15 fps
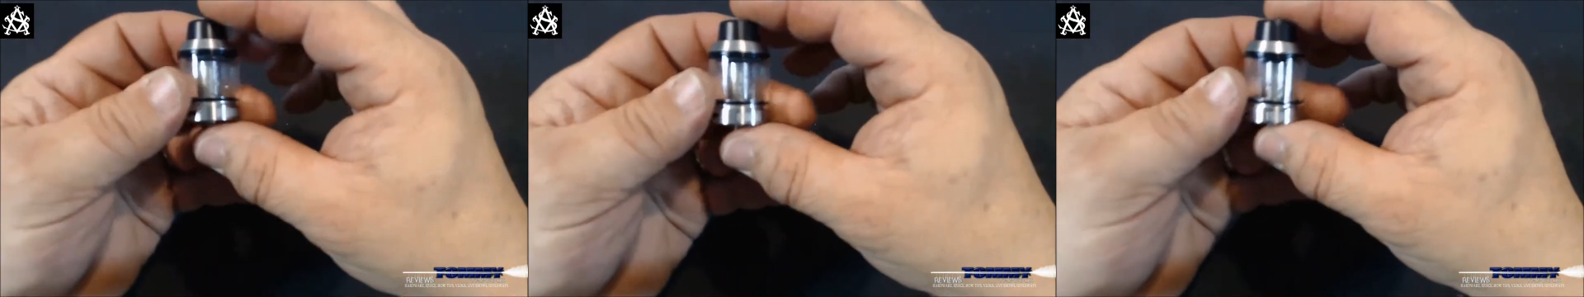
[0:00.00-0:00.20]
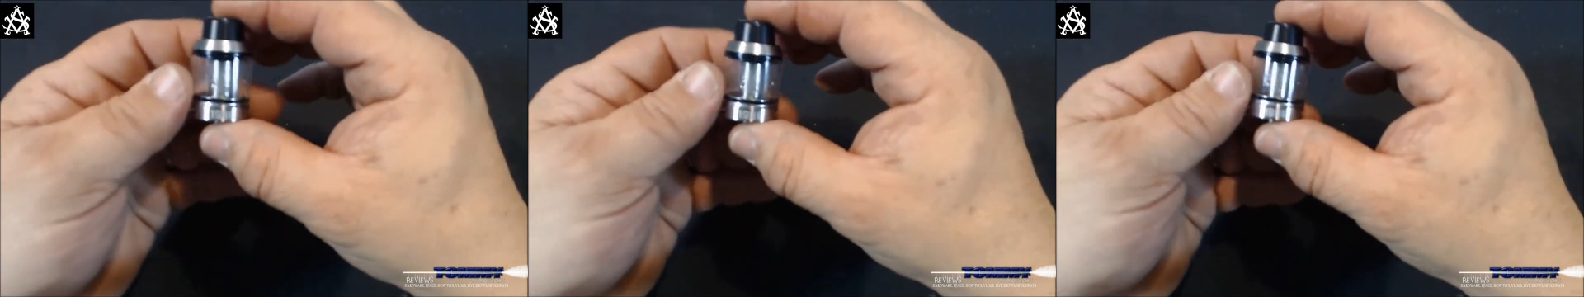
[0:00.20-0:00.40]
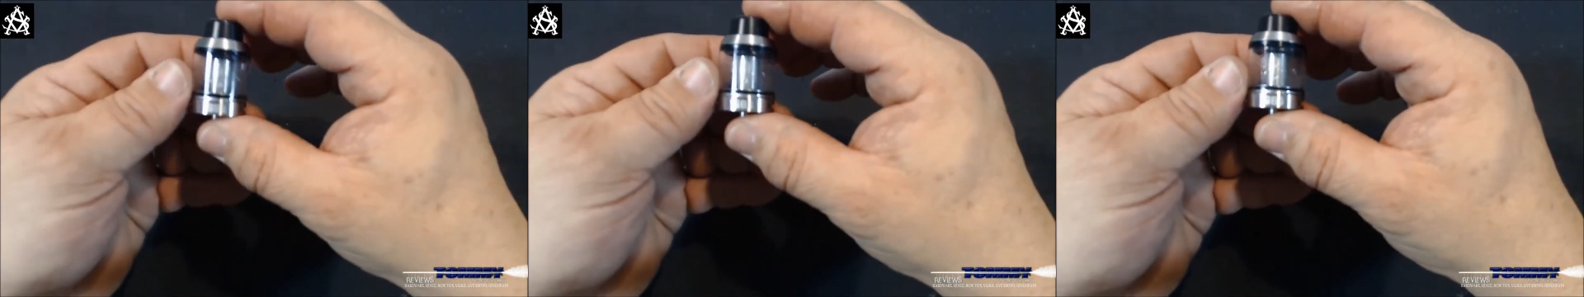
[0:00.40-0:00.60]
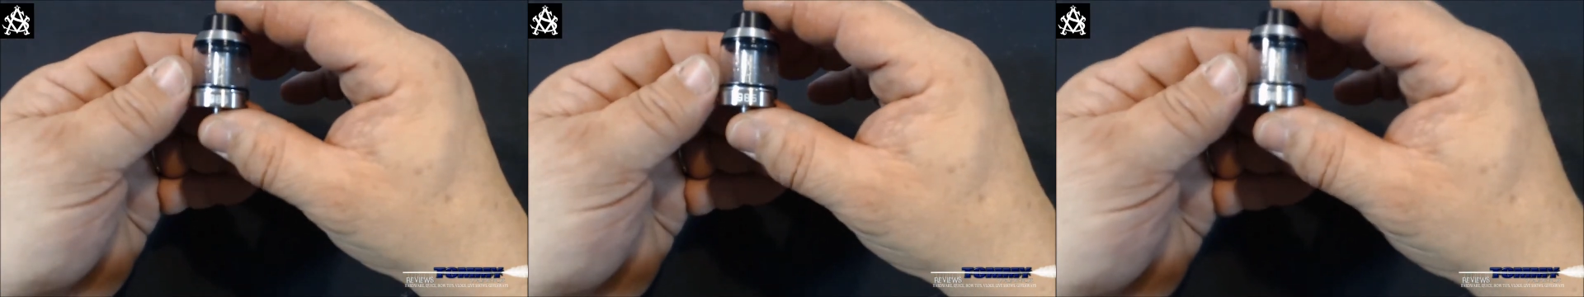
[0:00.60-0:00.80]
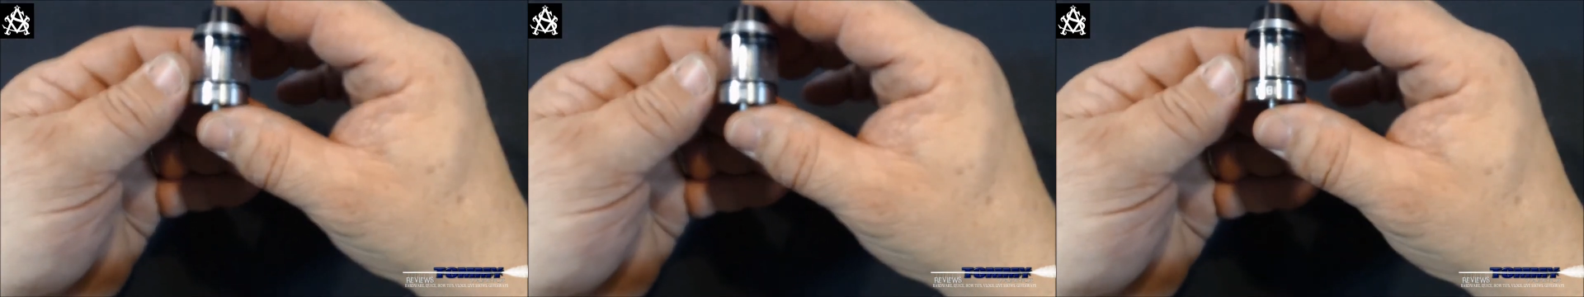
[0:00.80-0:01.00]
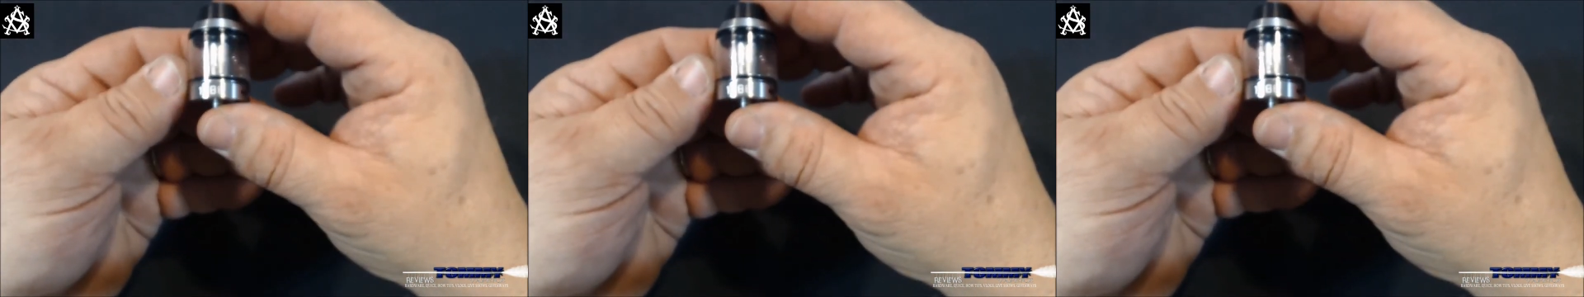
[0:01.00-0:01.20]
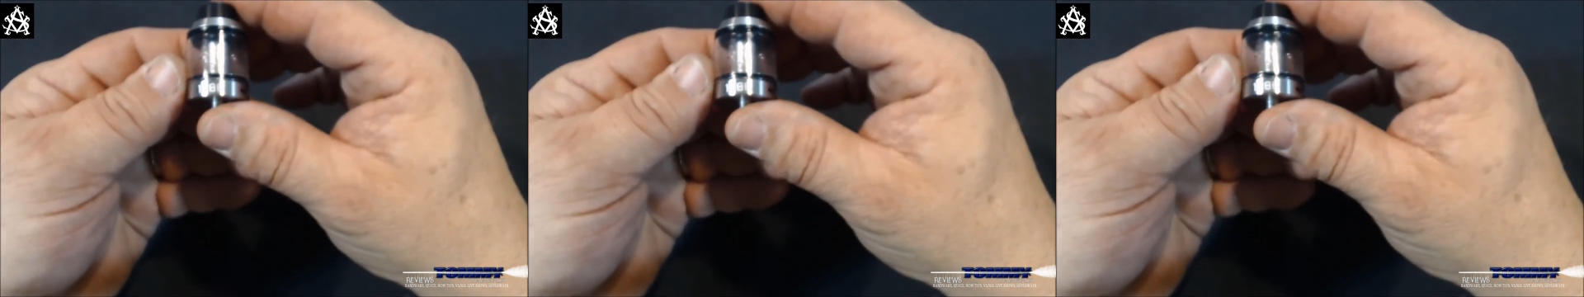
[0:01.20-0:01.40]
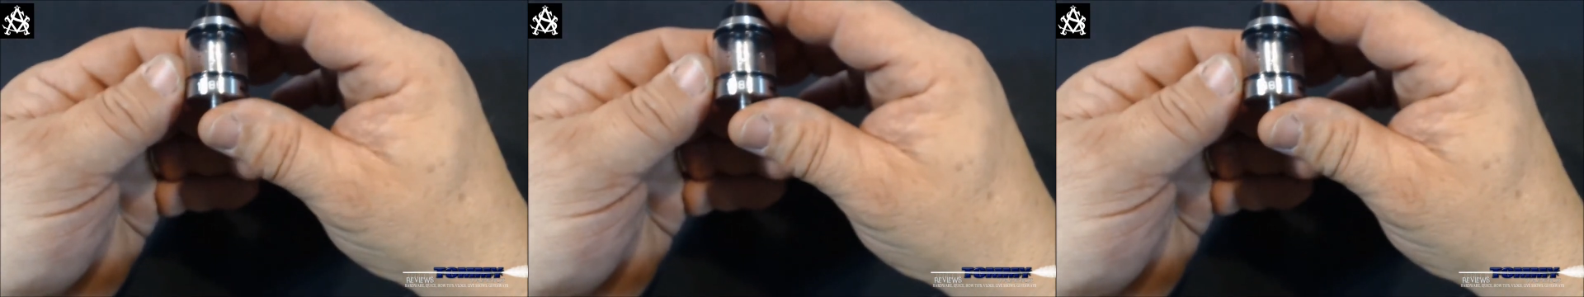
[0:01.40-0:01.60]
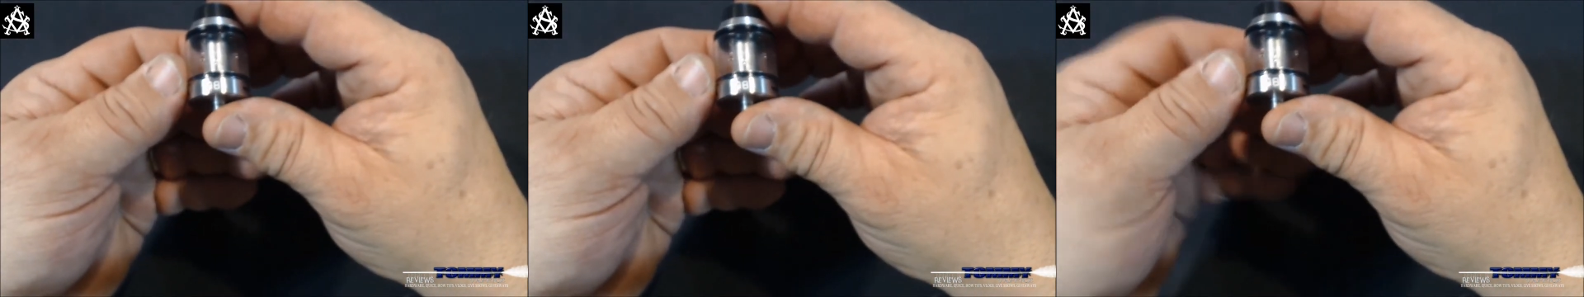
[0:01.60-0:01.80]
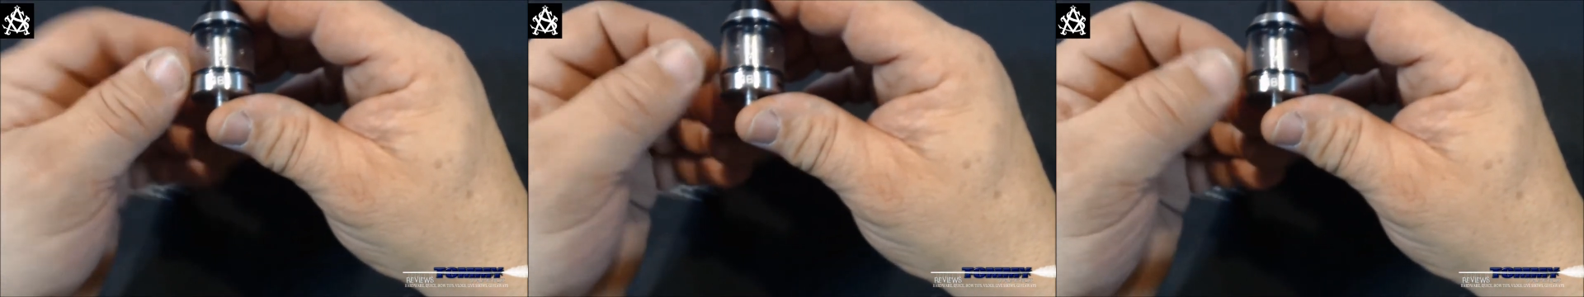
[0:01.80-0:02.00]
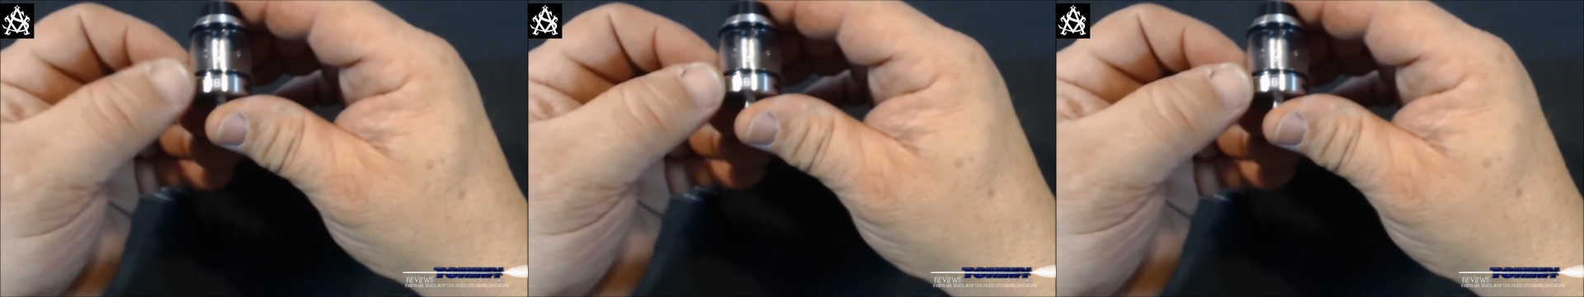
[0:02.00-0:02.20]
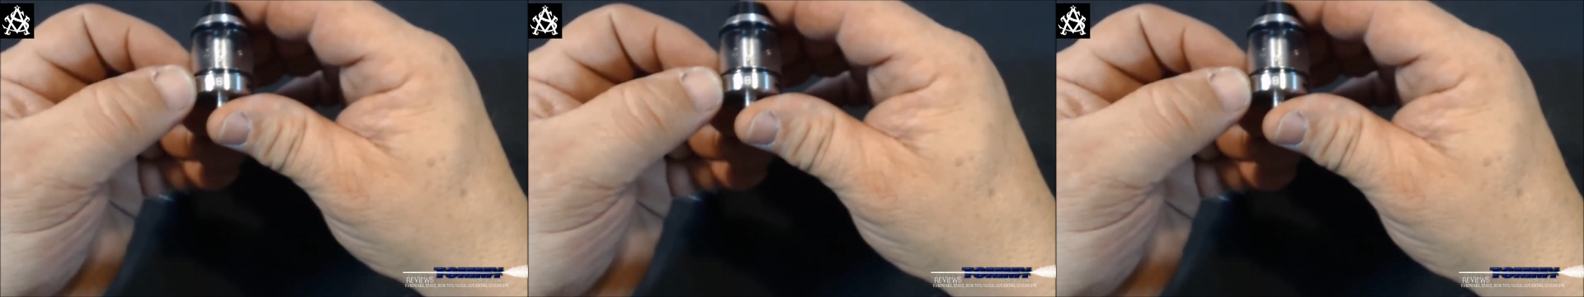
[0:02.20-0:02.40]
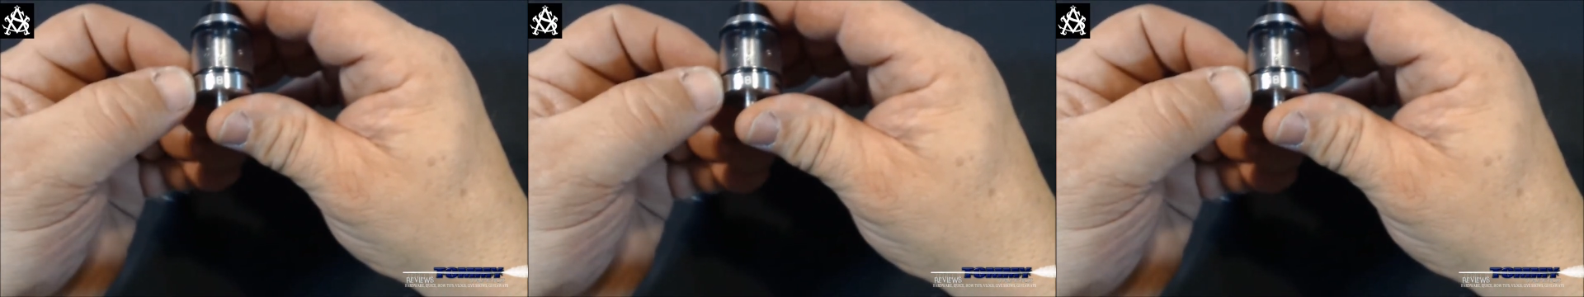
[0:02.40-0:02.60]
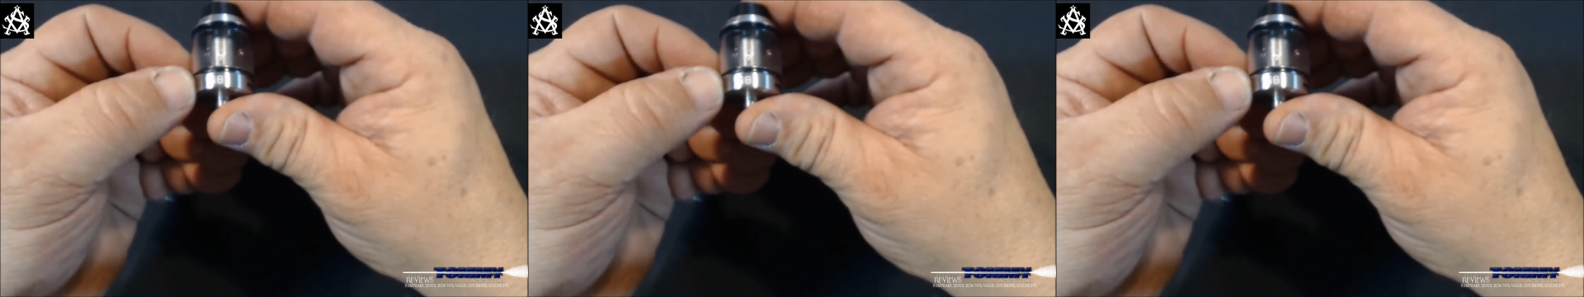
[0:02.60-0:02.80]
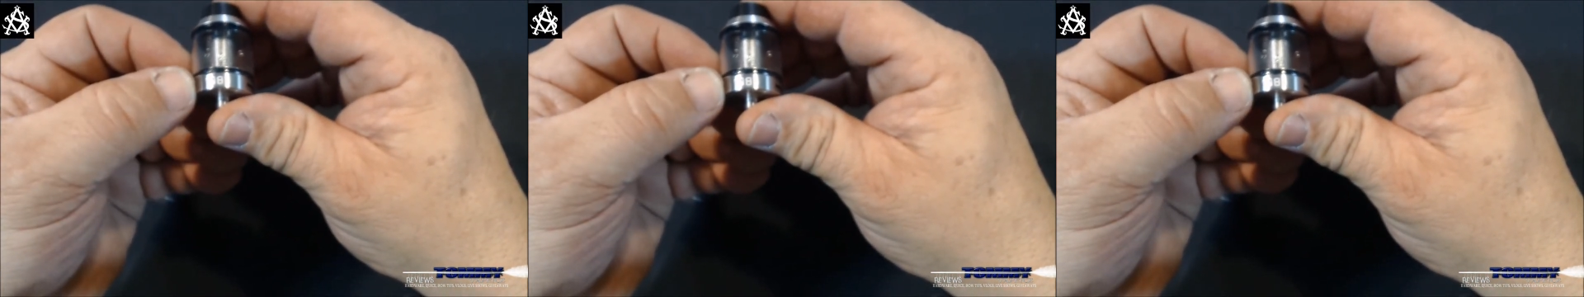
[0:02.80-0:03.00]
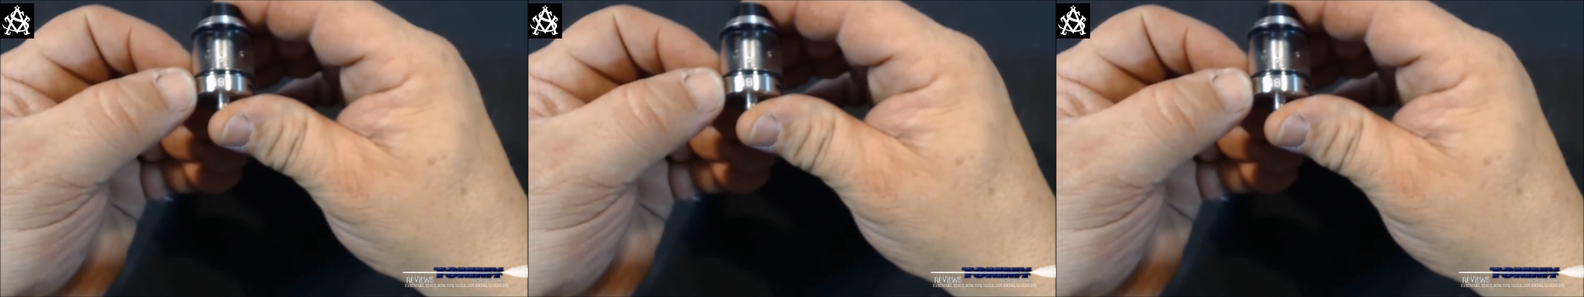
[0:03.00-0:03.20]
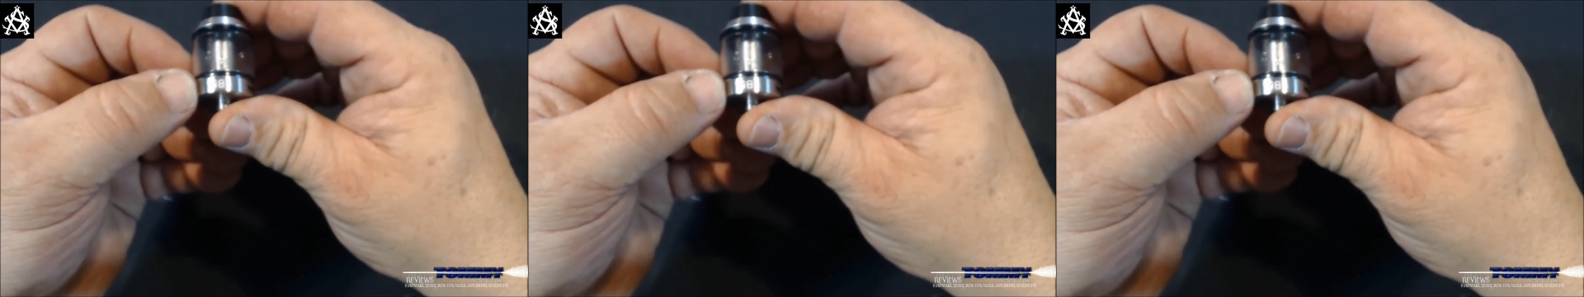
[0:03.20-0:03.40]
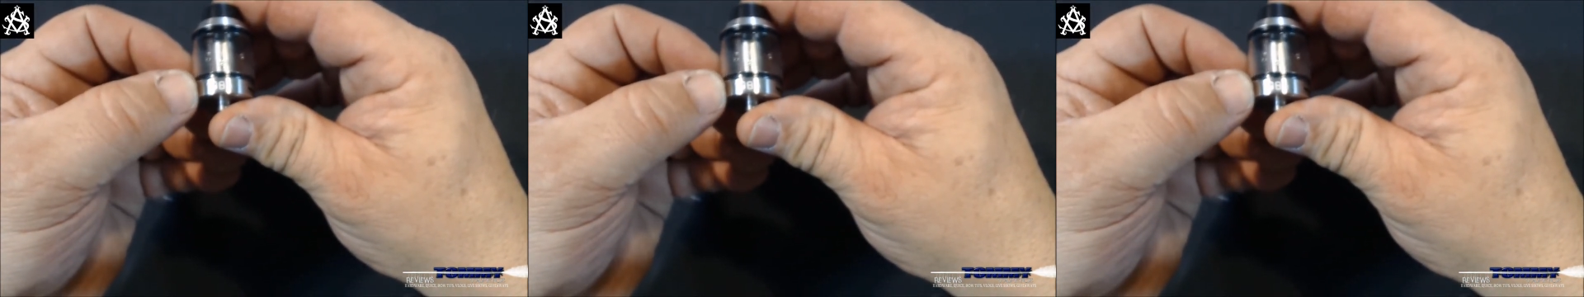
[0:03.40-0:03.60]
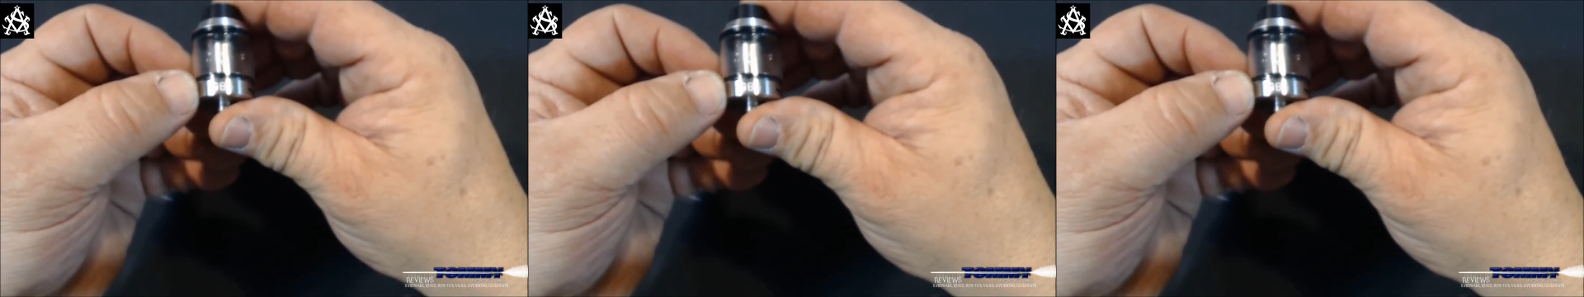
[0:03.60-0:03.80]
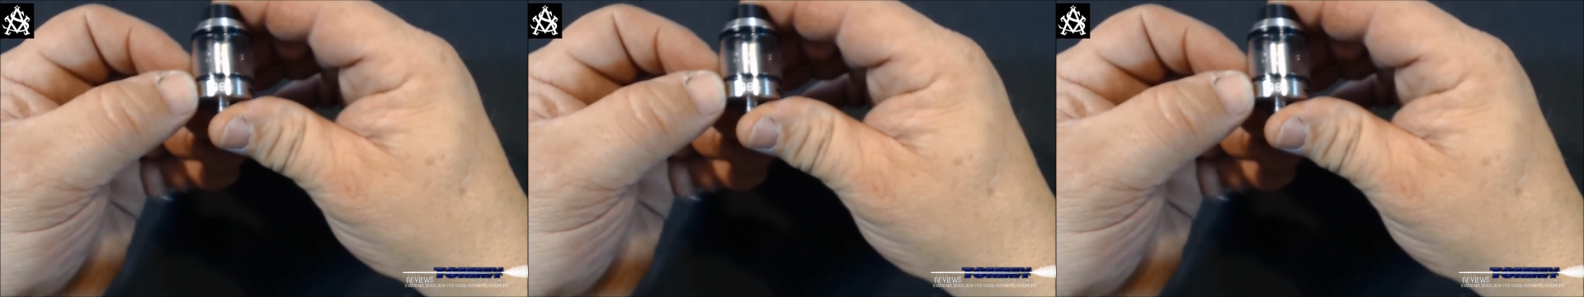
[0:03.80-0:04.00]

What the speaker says: [unreadable: no face in view]